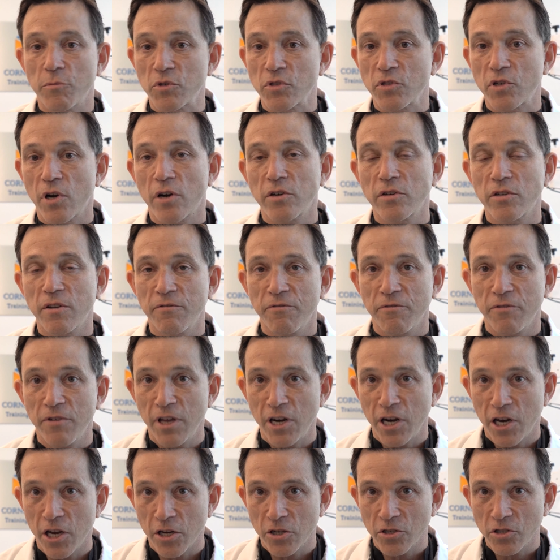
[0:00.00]
start to
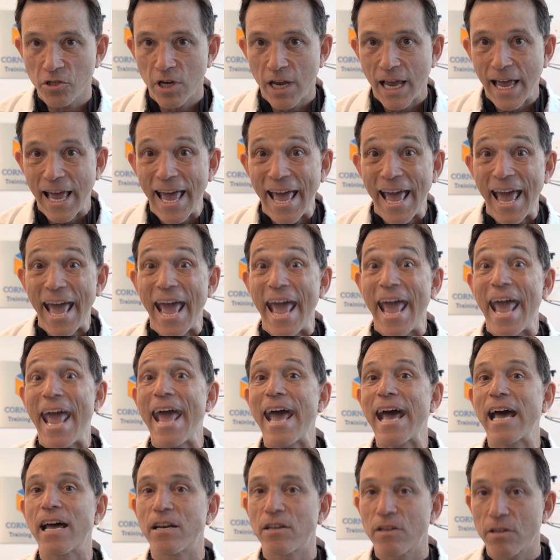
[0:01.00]
finish,
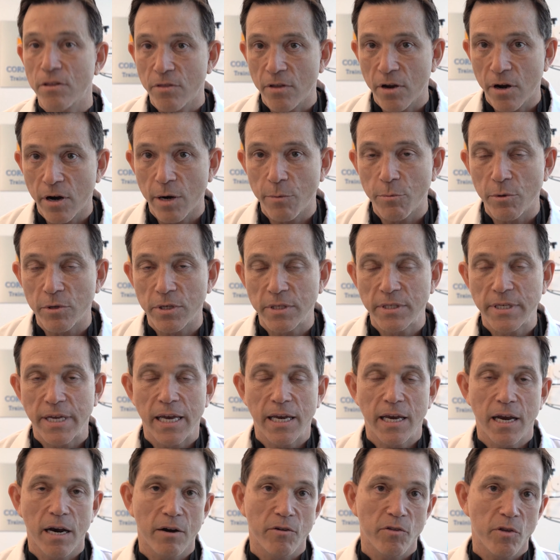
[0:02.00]
and they're able to
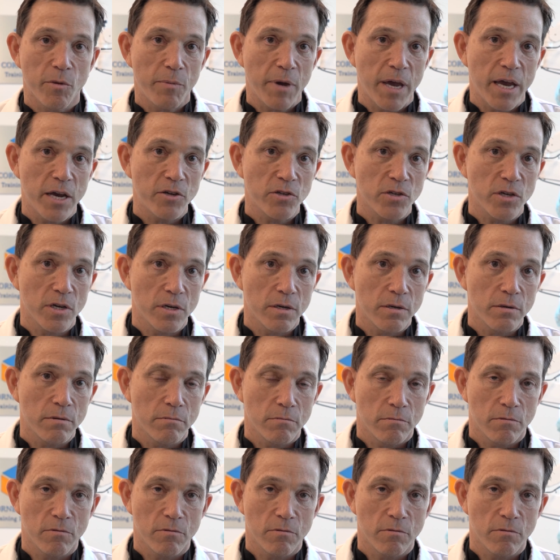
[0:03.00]
take care of the patient